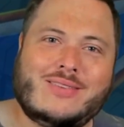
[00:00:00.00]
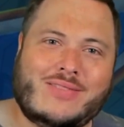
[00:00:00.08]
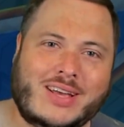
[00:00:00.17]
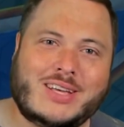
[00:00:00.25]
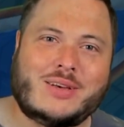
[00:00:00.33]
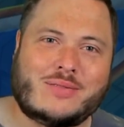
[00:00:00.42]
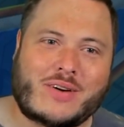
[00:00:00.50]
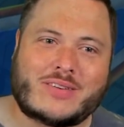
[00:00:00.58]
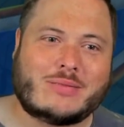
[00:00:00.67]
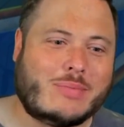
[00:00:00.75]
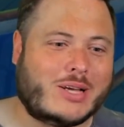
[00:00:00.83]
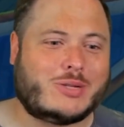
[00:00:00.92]
Thank you
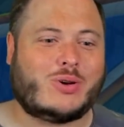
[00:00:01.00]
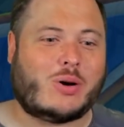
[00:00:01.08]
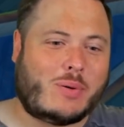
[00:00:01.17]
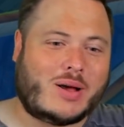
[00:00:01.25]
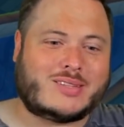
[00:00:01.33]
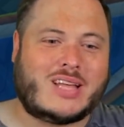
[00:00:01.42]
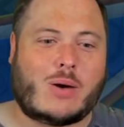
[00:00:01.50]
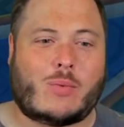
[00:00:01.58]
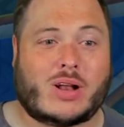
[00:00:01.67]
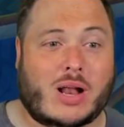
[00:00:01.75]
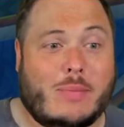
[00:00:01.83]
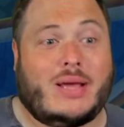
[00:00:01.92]
very much. We got past that
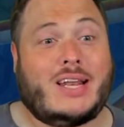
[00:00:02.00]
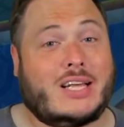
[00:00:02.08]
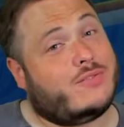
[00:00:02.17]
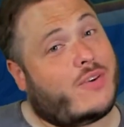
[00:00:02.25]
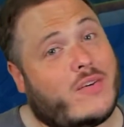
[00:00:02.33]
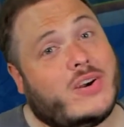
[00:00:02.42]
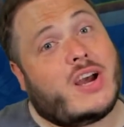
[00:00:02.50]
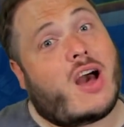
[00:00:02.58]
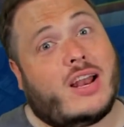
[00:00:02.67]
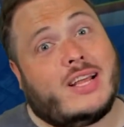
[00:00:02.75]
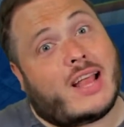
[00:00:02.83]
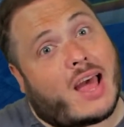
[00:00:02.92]
one. I mean, it's very
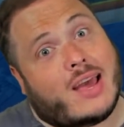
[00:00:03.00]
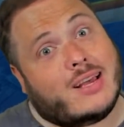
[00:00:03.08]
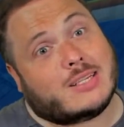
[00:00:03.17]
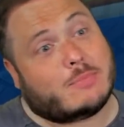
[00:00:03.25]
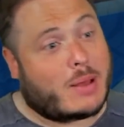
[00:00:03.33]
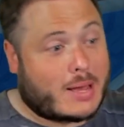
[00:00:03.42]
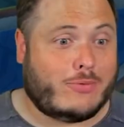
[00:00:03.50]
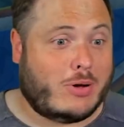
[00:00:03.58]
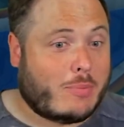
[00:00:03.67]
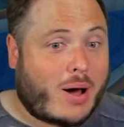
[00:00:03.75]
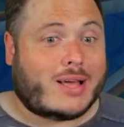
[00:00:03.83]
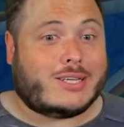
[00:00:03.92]
early days, but we
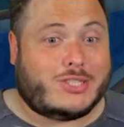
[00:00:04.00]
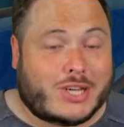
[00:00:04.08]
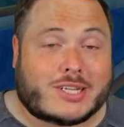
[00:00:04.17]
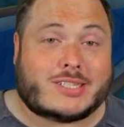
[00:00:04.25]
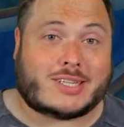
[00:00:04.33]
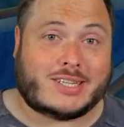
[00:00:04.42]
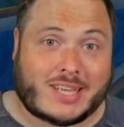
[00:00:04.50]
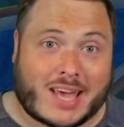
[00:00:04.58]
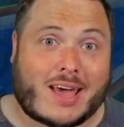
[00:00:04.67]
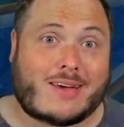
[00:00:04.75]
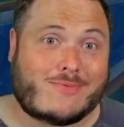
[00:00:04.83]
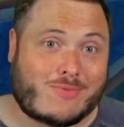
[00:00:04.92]
might just
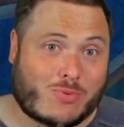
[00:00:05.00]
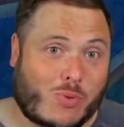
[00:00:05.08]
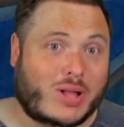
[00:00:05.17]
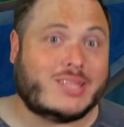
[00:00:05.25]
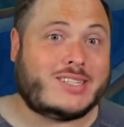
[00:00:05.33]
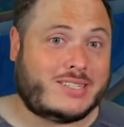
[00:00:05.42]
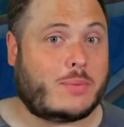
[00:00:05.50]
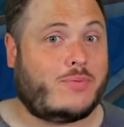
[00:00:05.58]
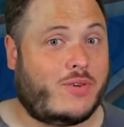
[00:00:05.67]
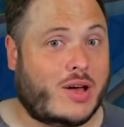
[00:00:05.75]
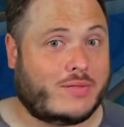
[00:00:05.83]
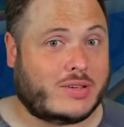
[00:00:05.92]
get one step
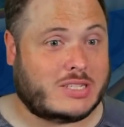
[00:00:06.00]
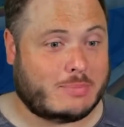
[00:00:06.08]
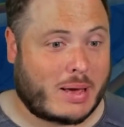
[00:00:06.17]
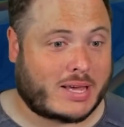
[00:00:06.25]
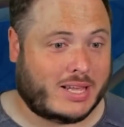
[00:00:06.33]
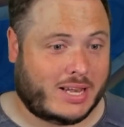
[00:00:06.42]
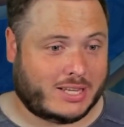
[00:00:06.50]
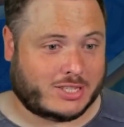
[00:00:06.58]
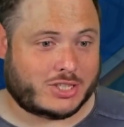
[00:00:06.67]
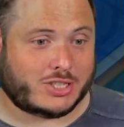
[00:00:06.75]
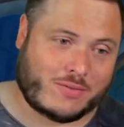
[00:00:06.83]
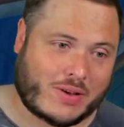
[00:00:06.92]
further to Becky
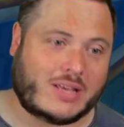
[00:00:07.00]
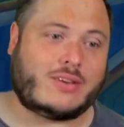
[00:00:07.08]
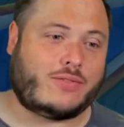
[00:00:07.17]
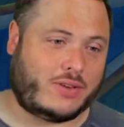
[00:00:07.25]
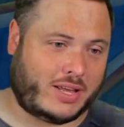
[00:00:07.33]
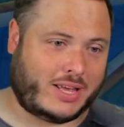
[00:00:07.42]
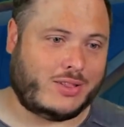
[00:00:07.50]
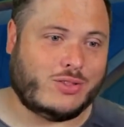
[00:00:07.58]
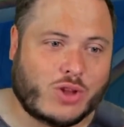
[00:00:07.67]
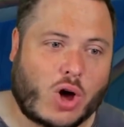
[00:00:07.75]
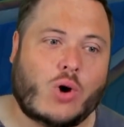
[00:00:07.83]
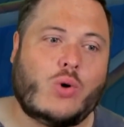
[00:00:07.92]
Lynch. Thankfully,
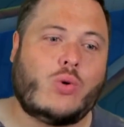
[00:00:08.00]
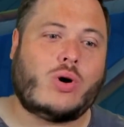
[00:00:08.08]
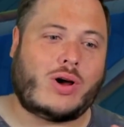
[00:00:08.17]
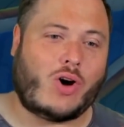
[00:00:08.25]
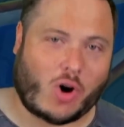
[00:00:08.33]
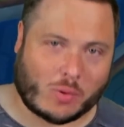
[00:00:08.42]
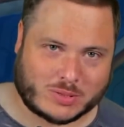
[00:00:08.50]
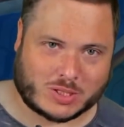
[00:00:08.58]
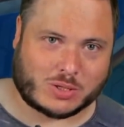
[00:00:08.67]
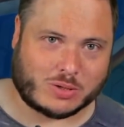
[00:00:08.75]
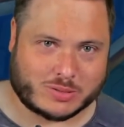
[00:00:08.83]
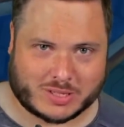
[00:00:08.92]
no
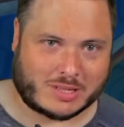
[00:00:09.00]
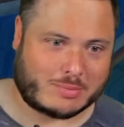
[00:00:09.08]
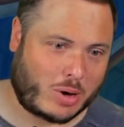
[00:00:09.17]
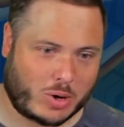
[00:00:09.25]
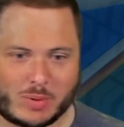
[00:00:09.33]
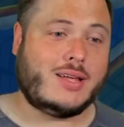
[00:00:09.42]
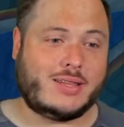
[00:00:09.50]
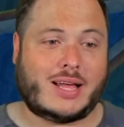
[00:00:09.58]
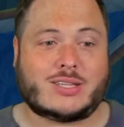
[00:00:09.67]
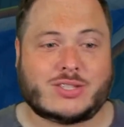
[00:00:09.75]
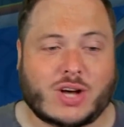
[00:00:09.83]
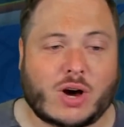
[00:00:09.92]
obstacles at the moment.
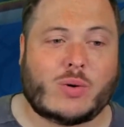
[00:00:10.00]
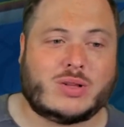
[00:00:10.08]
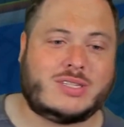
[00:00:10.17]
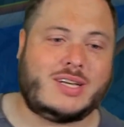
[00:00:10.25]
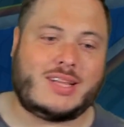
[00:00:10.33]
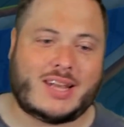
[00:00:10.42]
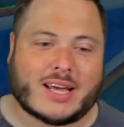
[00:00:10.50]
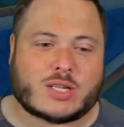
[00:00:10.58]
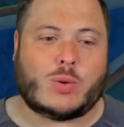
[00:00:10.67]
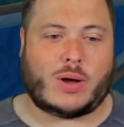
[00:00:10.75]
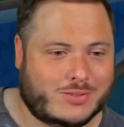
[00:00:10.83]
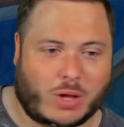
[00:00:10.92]
Let's go on to the next
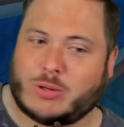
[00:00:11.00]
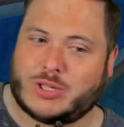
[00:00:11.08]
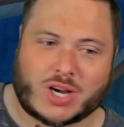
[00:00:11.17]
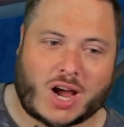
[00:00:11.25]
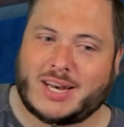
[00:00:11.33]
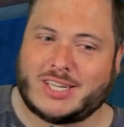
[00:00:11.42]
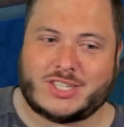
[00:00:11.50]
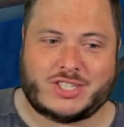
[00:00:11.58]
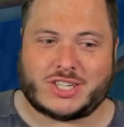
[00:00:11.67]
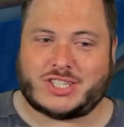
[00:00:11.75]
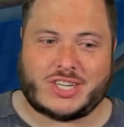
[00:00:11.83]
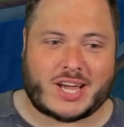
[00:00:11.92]
one. No shinies
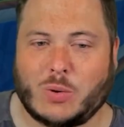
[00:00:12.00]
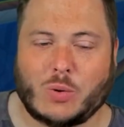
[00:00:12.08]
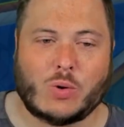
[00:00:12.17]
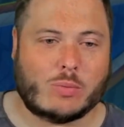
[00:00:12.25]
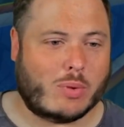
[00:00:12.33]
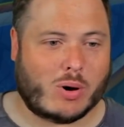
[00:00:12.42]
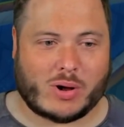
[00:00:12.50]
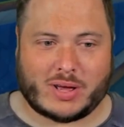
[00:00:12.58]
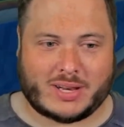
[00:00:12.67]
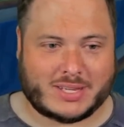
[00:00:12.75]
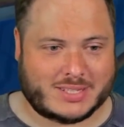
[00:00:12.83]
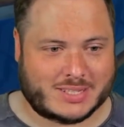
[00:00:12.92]
just yet. Oh
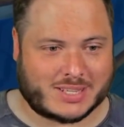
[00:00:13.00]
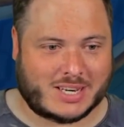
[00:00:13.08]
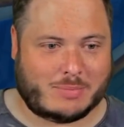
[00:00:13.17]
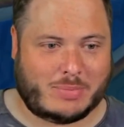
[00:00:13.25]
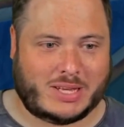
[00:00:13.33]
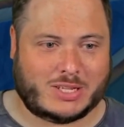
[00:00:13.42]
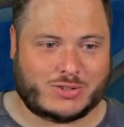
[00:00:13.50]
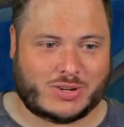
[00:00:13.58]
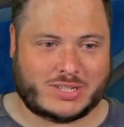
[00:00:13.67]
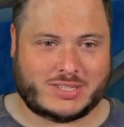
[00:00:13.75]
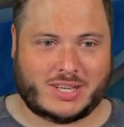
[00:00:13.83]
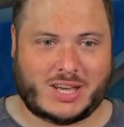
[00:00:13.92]
boy, this is going to be
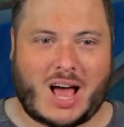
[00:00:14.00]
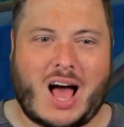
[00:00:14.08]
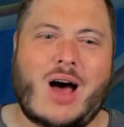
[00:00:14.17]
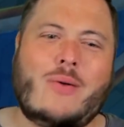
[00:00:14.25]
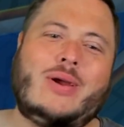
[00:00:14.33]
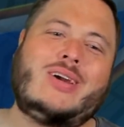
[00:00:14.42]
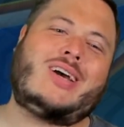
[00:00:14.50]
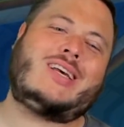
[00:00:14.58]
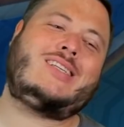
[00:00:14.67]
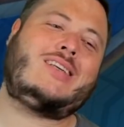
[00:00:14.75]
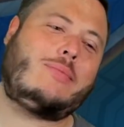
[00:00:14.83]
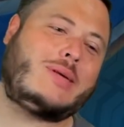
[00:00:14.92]
interesting. Oh, we got a
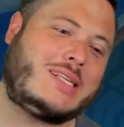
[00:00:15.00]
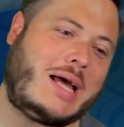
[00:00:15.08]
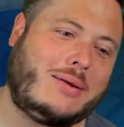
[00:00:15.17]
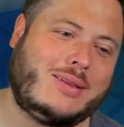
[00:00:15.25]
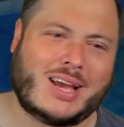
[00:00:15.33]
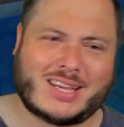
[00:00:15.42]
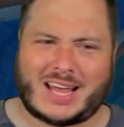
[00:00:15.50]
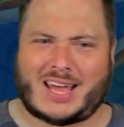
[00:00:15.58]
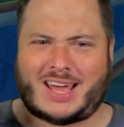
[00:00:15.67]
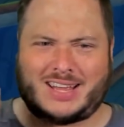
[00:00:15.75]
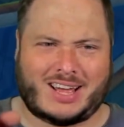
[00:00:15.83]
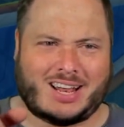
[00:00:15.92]
SummerSlam. I like
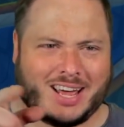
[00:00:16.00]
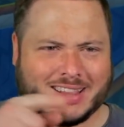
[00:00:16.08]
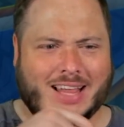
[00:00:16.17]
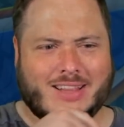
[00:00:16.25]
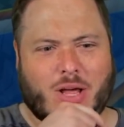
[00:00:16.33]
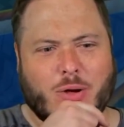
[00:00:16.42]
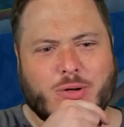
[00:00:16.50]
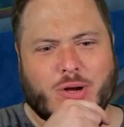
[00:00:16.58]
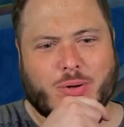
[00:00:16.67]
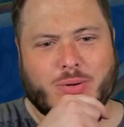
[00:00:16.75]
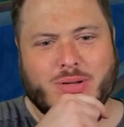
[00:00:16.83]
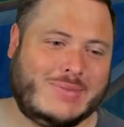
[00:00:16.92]
that. I like that
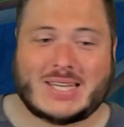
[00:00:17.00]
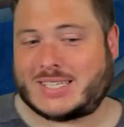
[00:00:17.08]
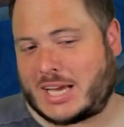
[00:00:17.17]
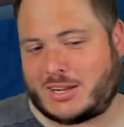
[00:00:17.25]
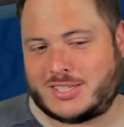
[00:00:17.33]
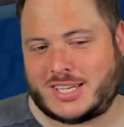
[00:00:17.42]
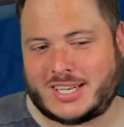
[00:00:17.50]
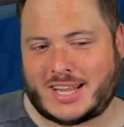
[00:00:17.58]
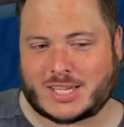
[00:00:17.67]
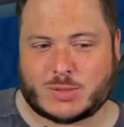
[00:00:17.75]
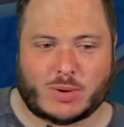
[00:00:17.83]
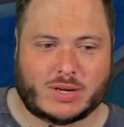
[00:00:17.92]
logo. Let's get on to the
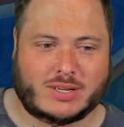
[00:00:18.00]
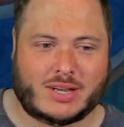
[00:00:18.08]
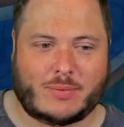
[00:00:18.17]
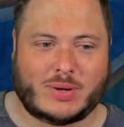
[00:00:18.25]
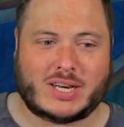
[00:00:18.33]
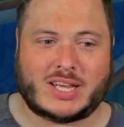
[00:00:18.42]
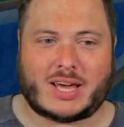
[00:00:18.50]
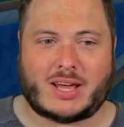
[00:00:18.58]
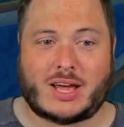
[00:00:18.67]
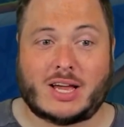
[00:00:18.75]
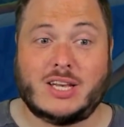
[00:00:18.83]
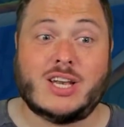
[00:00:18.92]
next one. Are we going to get
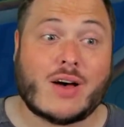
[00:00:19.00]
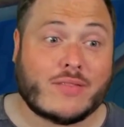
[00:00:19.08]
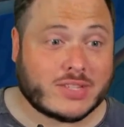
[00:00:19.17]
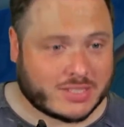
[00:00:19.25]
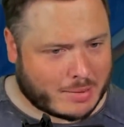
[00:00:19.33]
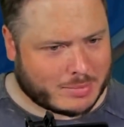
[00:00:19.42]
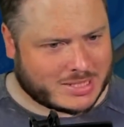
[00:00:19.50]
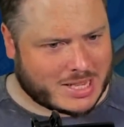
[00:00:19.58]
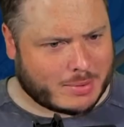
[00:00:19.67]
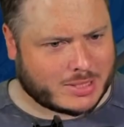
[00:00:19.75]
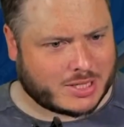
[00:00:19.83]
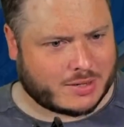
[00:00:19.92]
another
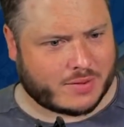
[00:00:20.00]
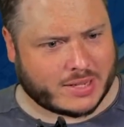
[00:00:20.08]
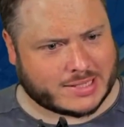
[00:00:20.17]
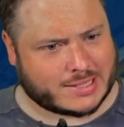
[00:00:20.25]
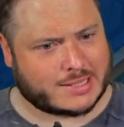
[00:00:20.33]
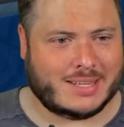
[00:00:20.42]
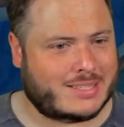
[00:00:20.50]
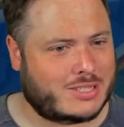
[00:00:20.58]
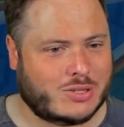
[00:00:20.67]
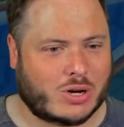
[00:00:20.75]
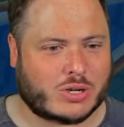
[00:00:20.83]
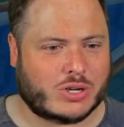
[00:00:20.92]
SummerSlam into the face? This is
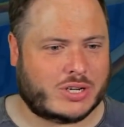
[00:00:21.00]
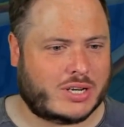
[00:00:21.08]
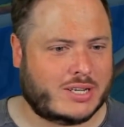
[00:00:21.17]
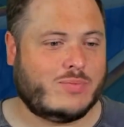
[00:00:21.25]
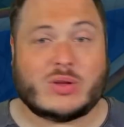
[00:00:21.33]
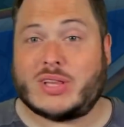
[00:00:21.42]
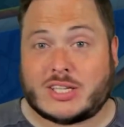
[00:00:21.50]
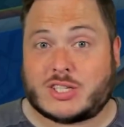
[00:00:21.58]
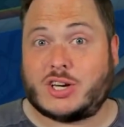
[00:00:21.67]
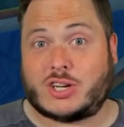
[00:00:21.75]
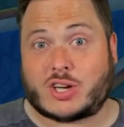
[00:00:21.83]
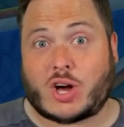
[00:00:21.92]
not good. Well, this
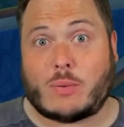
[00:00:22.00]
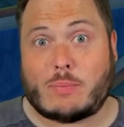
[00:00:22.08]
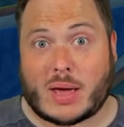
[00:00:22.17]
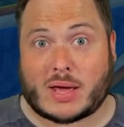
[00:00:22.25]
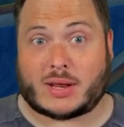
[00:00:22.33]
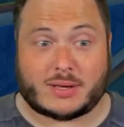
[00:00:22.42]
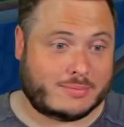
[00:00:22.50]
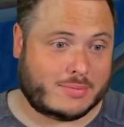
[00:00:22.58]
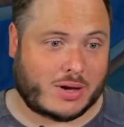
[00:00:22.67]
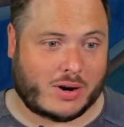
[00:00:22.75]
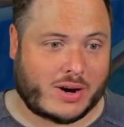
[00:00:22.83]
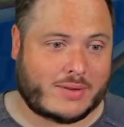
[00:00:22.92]
could have gone better.
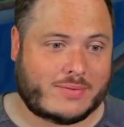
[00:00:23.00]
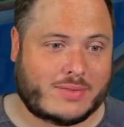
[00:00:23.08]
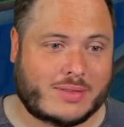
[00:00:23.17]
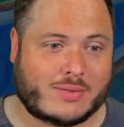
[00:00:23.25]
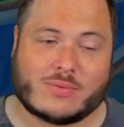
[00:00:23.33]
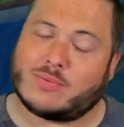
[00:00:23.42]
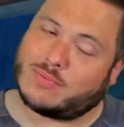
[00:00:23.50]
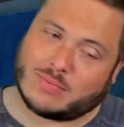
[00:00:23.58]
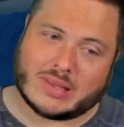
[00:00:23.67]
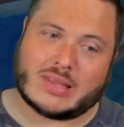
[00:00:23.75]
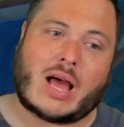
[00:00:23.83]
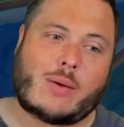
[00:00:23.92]
All right.
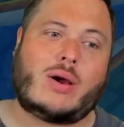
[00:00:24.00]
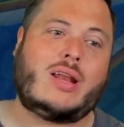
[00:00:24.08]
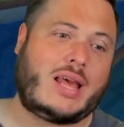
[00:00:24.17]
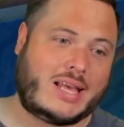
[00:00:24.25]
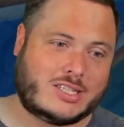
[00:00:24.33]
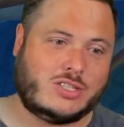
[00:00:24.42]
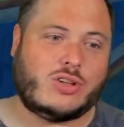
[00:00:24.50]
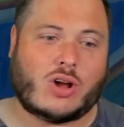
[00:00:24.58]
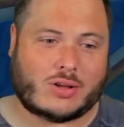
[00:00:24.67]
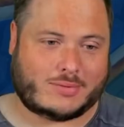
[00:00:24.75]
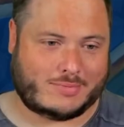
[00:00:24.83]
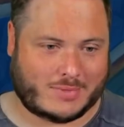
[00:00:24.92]
That one is
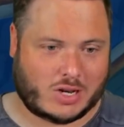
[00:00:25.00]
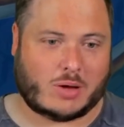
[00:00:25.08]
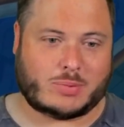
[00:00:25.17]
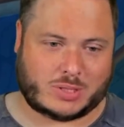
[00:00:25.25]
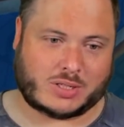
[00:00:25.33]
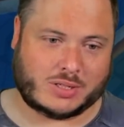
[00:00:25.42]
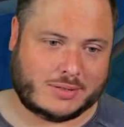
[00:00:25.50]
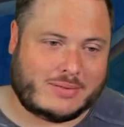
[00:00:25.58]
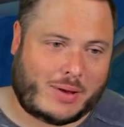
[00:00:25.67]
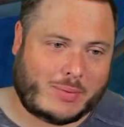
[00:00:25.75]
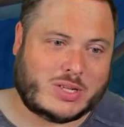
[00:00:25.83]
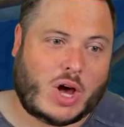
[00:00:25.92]
not an obstacle.
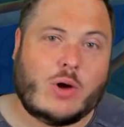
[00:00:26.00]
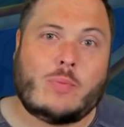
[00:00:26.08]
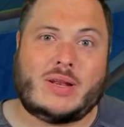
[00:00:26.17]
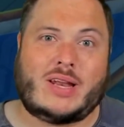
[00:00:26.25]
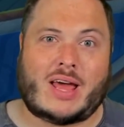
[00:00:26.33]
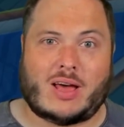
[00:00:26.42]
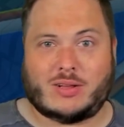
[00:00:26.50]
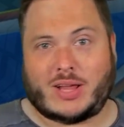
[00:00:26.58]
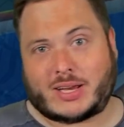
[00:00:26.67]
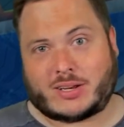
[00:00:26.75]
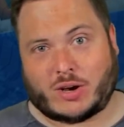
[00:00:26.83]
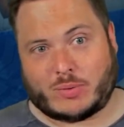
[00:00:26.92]
I was hoping that El
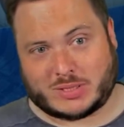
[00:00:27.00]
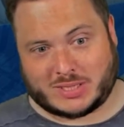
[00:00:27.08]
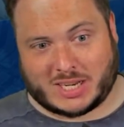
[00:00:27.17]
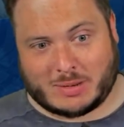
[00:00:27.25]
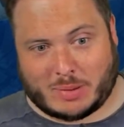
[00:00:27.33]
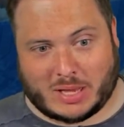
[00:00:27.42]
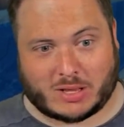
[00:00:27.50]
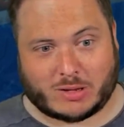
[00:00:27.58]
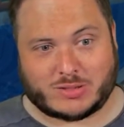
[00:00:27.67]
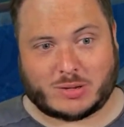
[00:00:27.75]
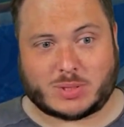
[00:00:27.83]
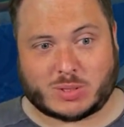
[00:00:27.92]
Lico wasn't going to be in
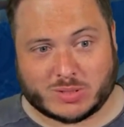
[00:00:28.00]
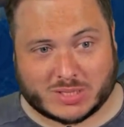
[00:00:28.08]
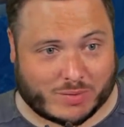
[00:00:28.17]
those obstacles.